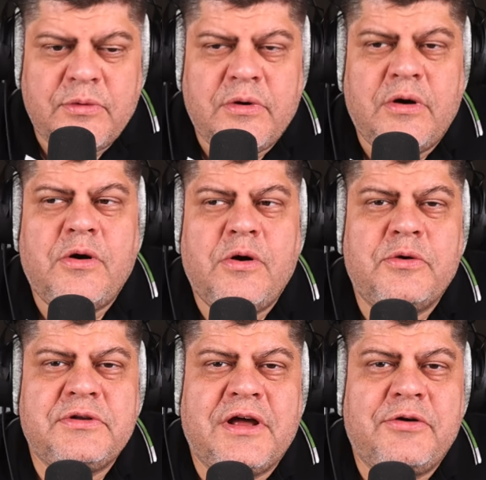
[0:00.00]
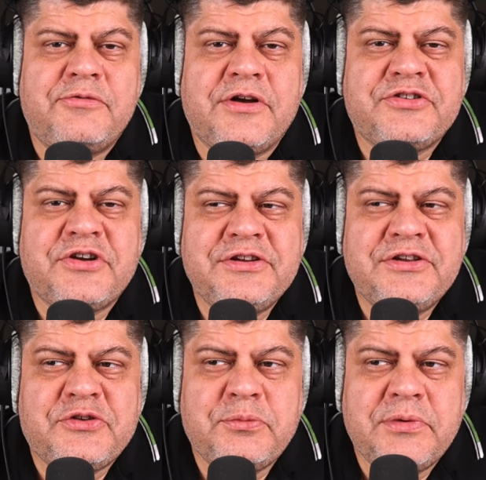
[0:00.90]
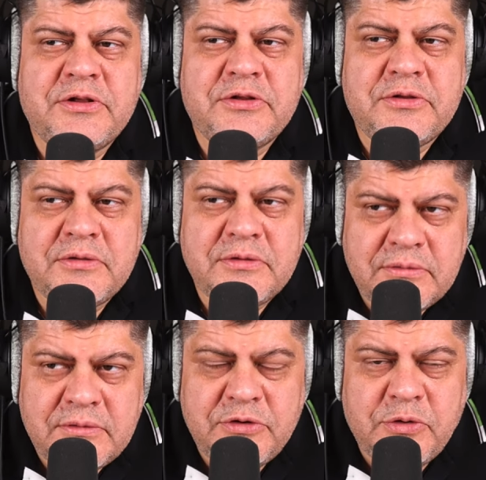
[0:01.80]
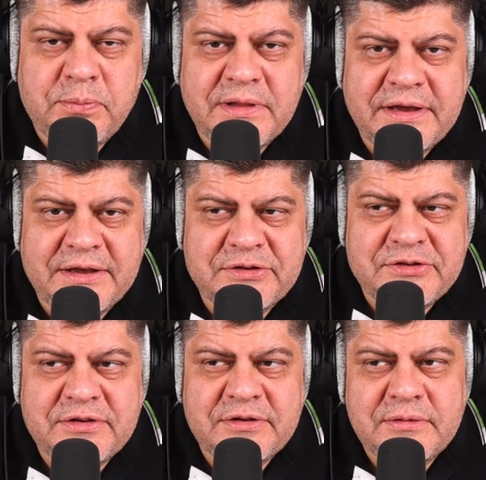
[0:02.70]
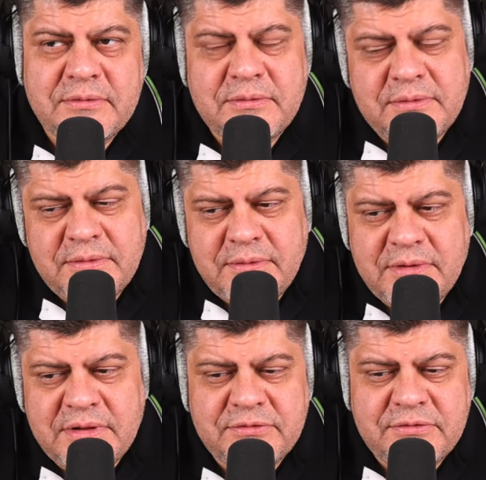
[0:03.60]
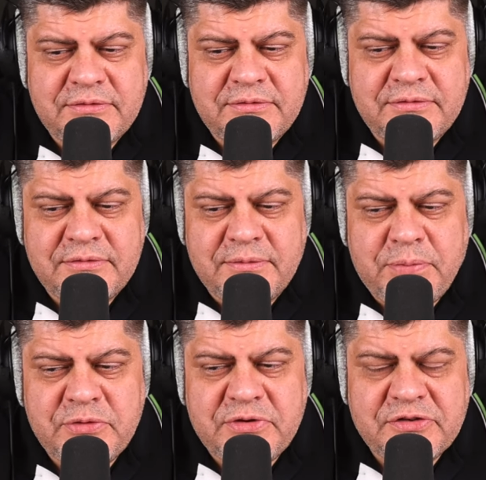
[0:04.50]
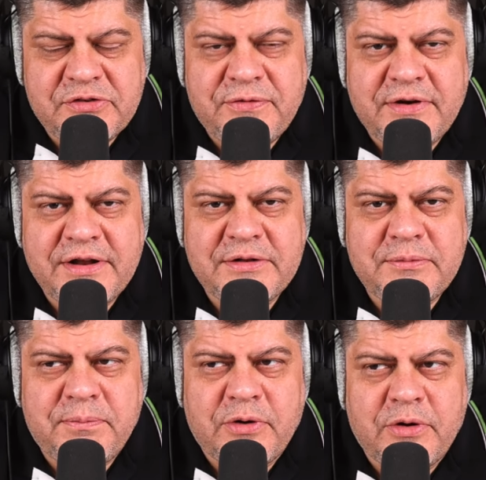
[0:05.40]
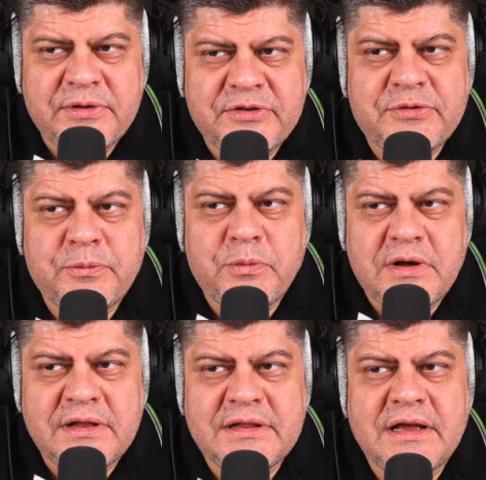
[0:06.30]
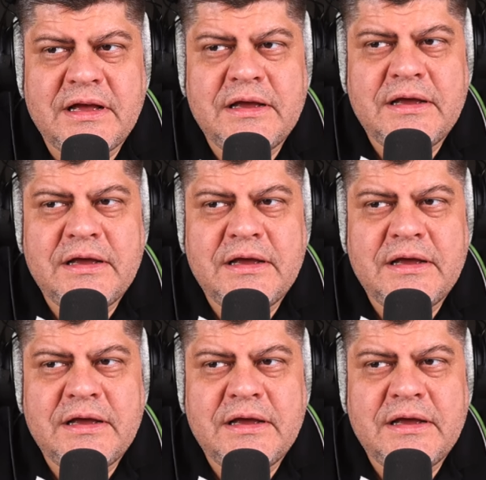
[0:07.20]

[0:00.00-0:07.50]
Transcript: Oh, now Russia needs to build new planes. Well, Putin's friend promised 1,000